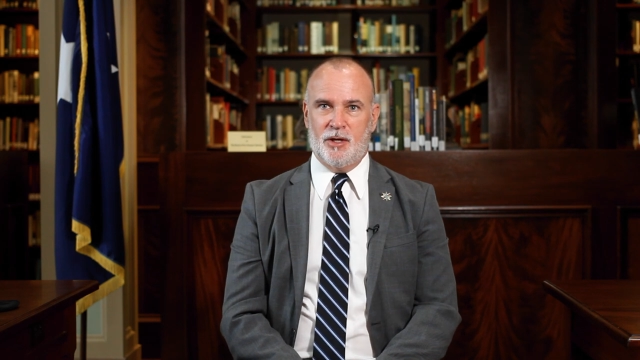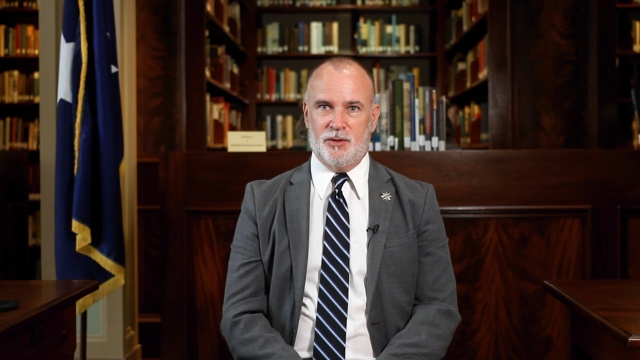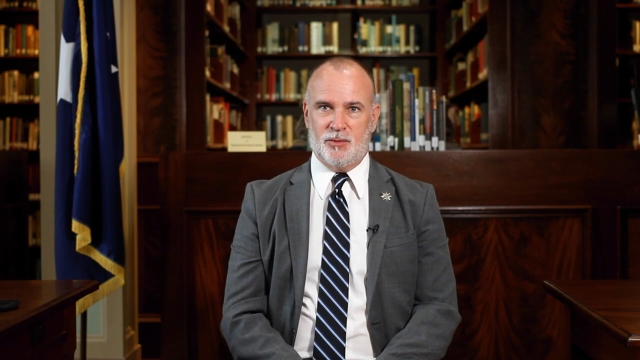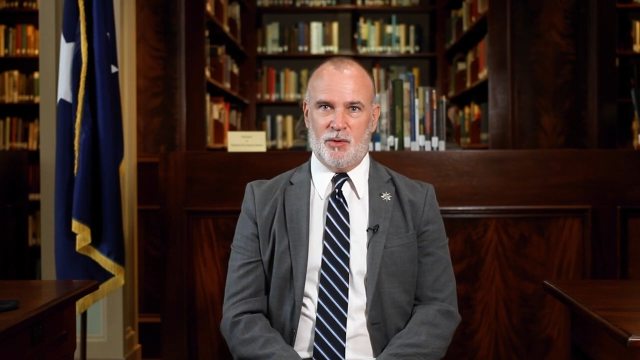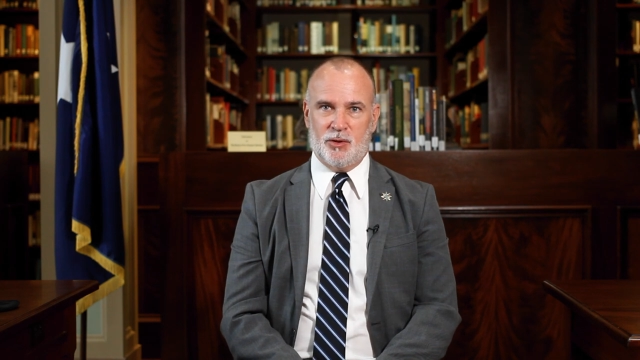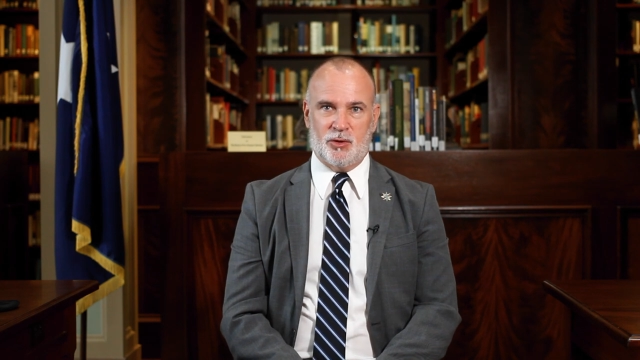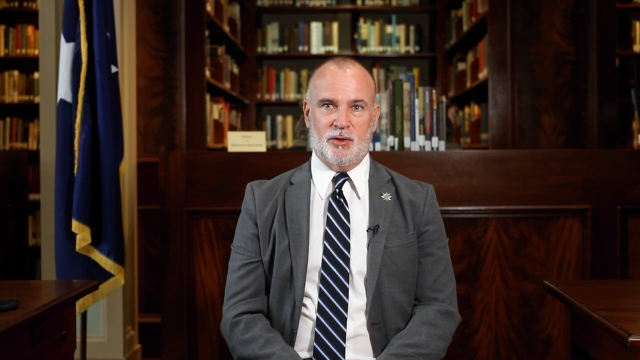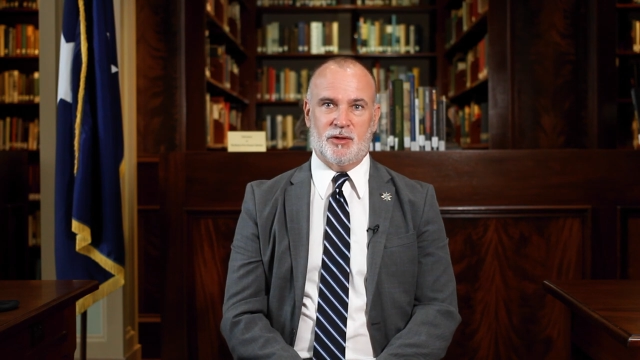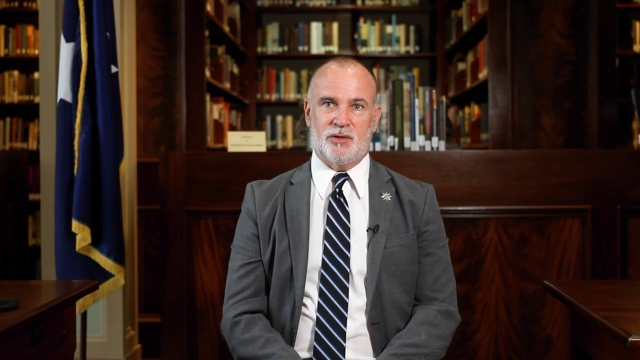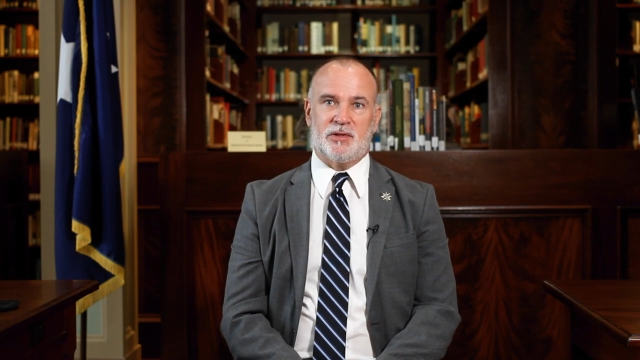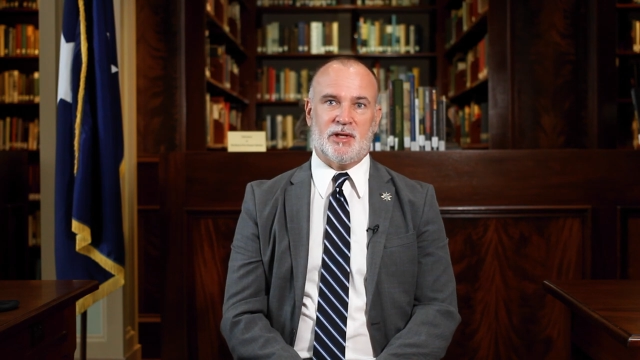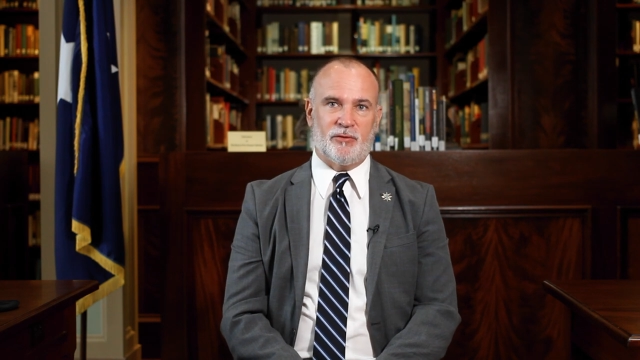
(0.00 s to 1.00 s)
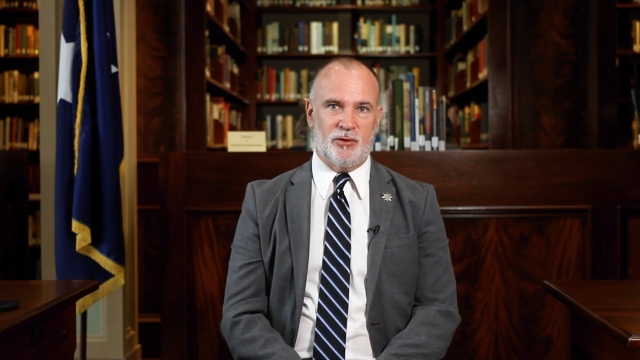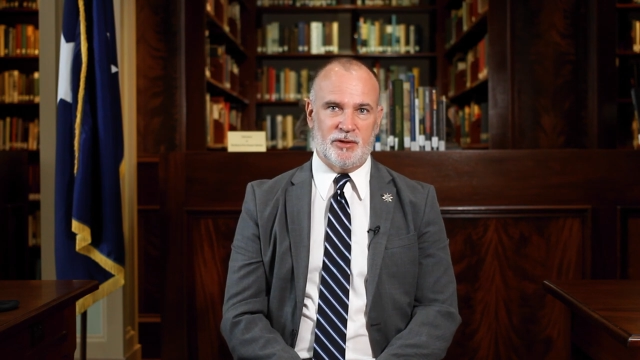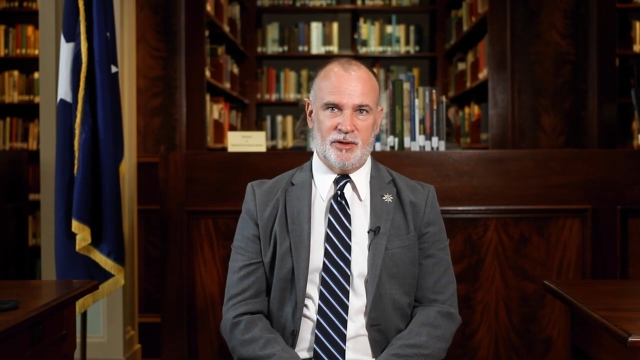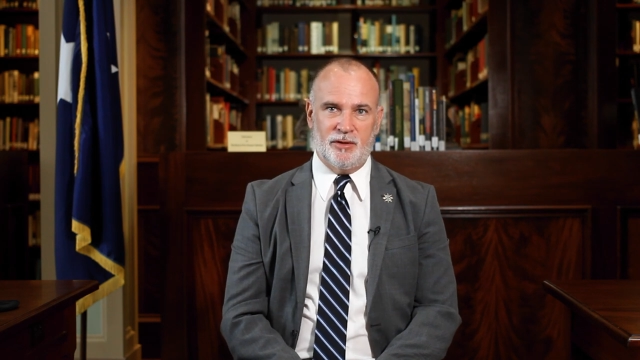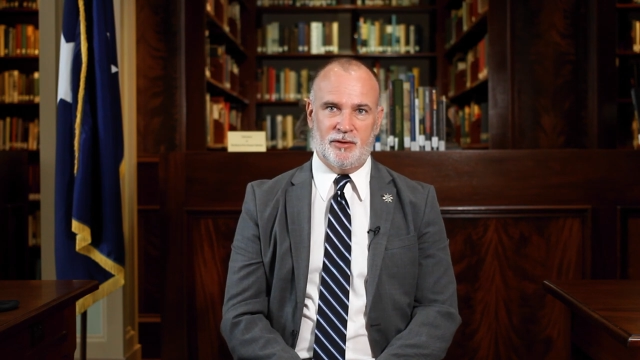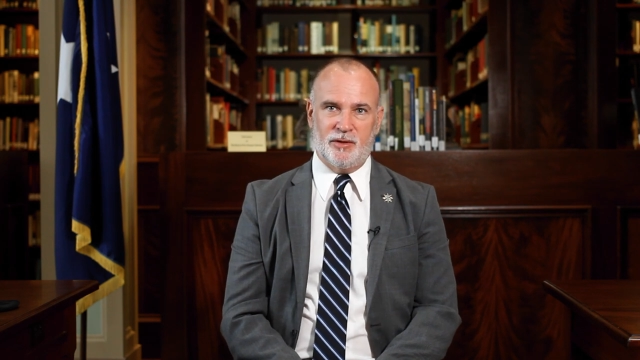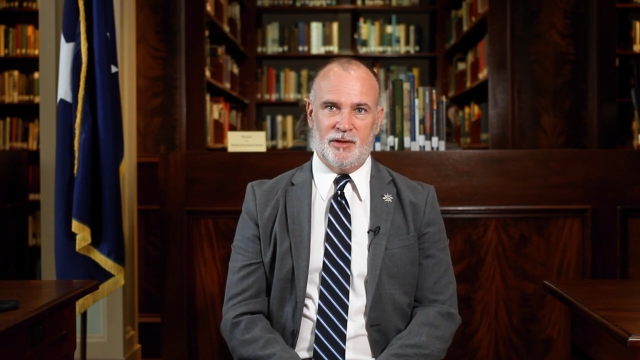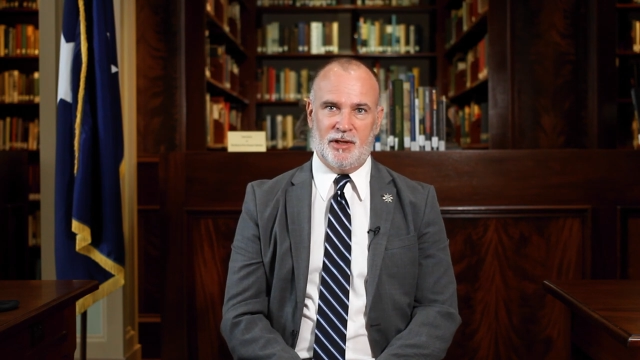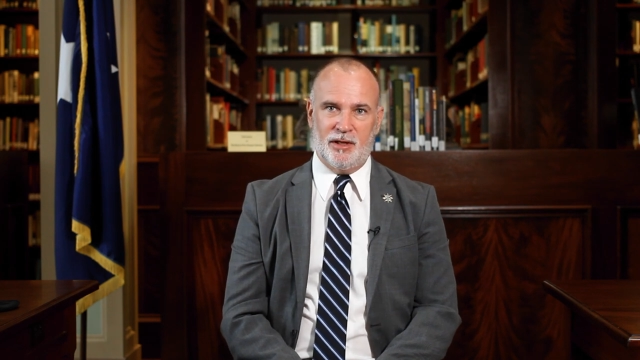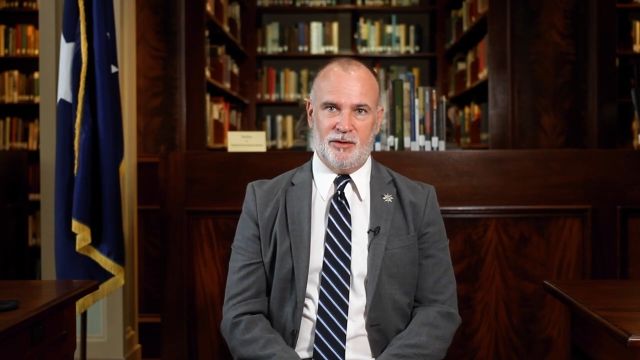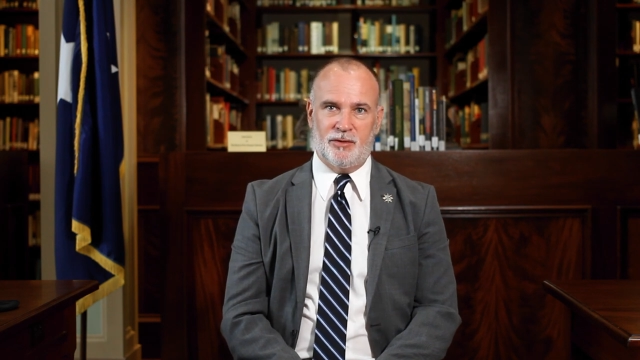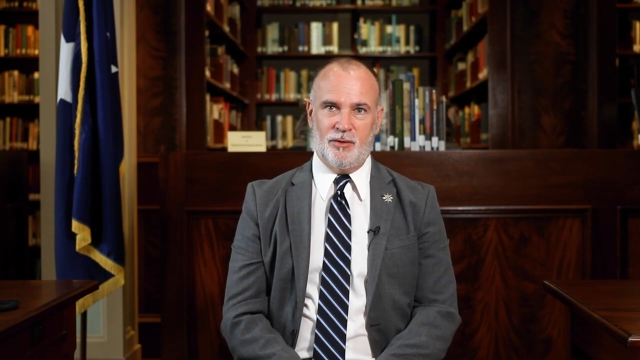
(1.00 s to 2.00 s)
especially the 17th
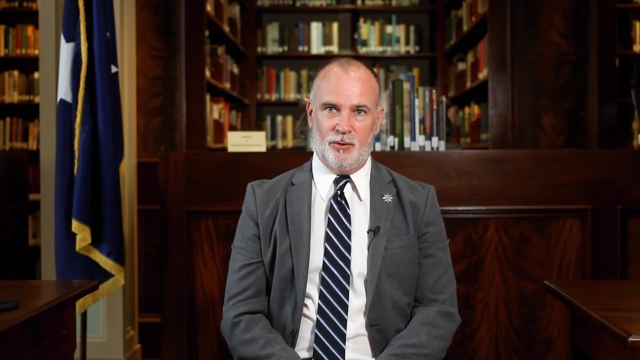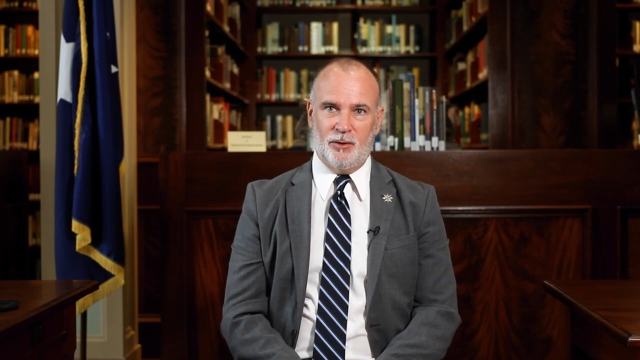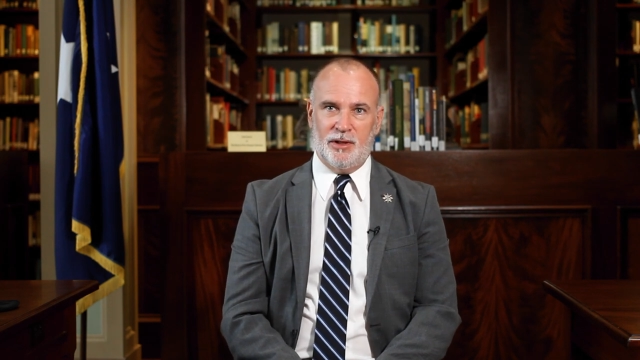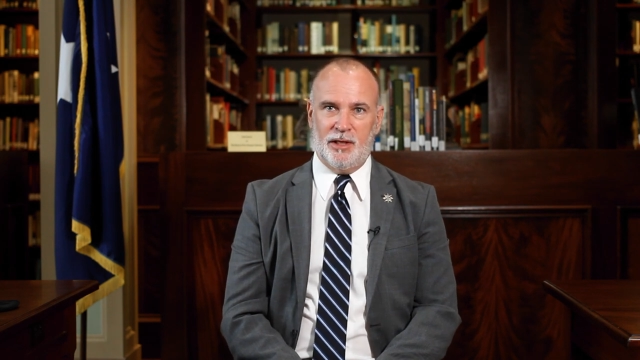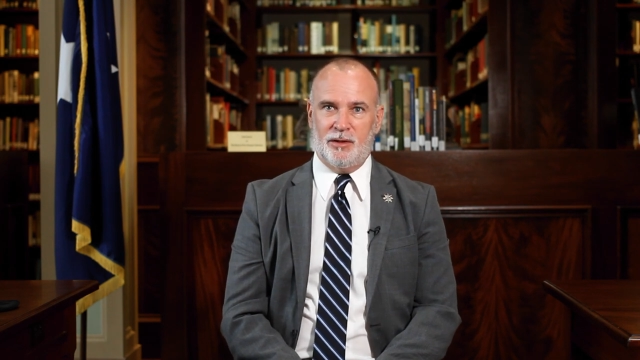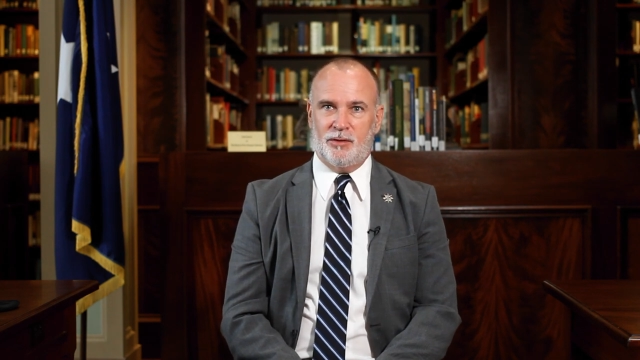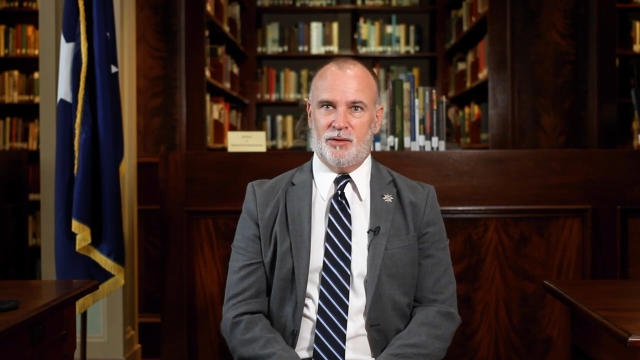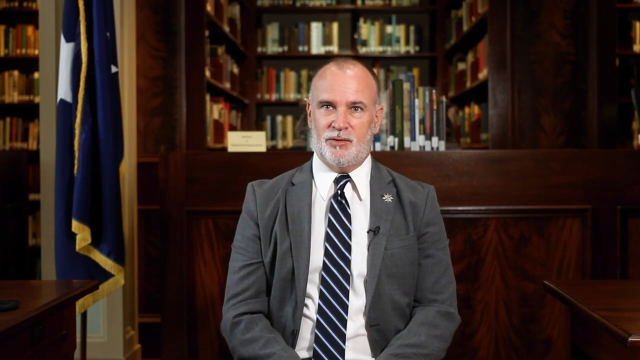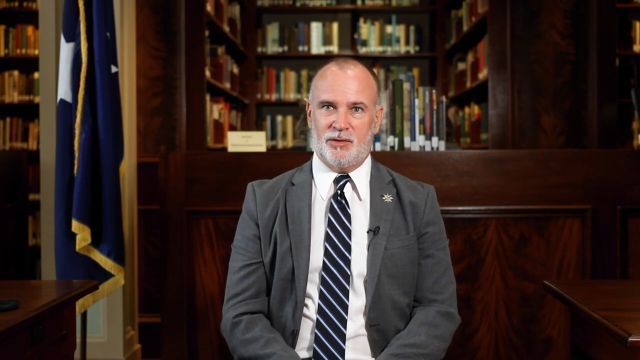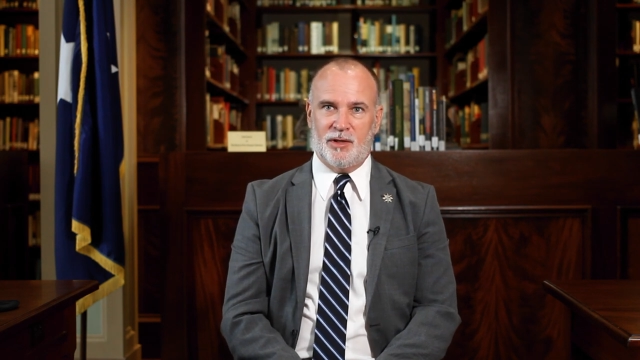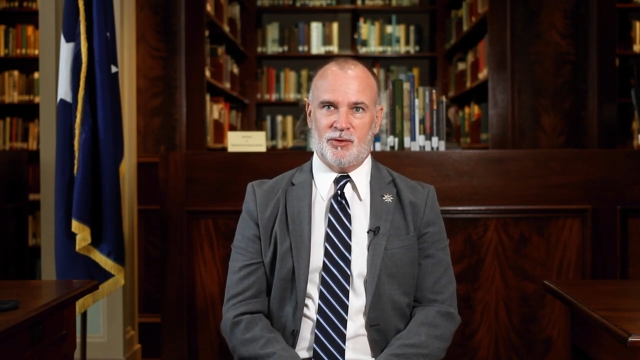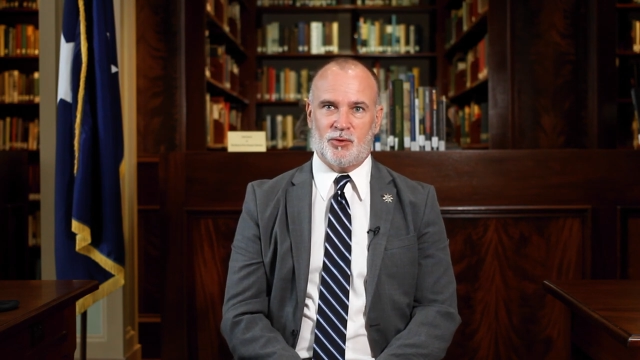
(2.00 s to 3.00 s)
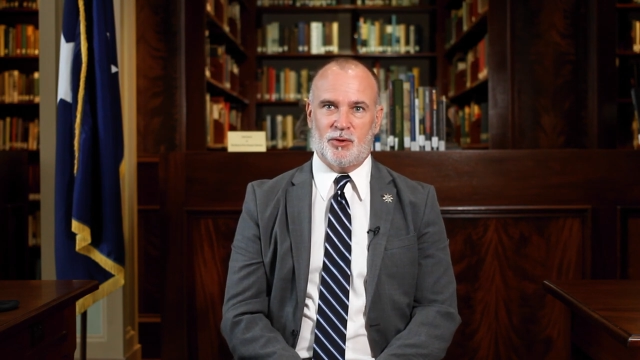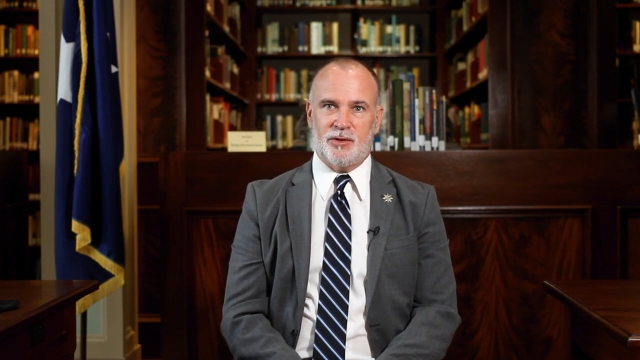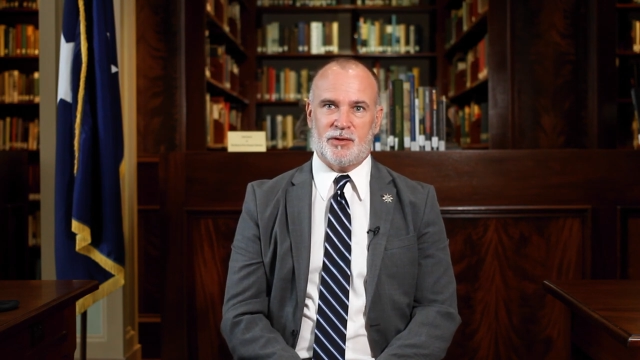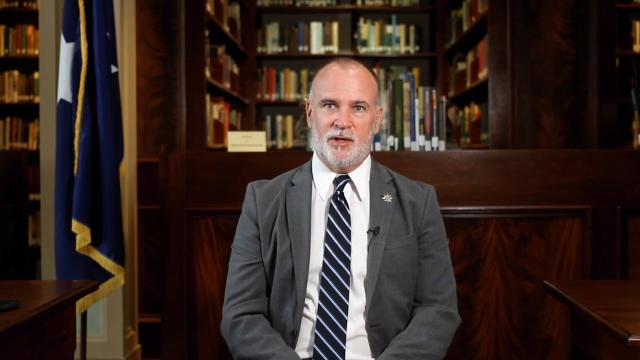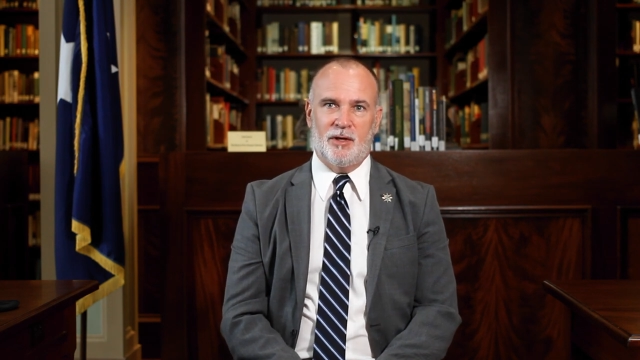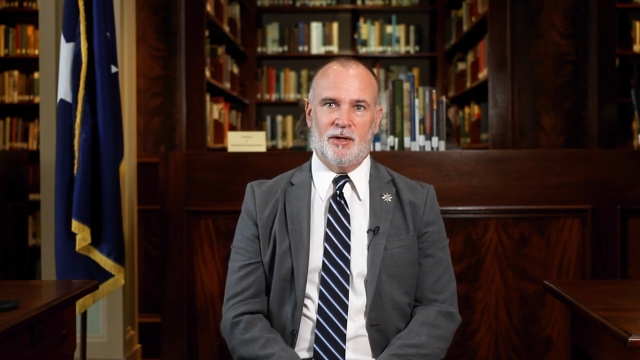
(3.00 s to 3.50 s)
and early 18th centuries.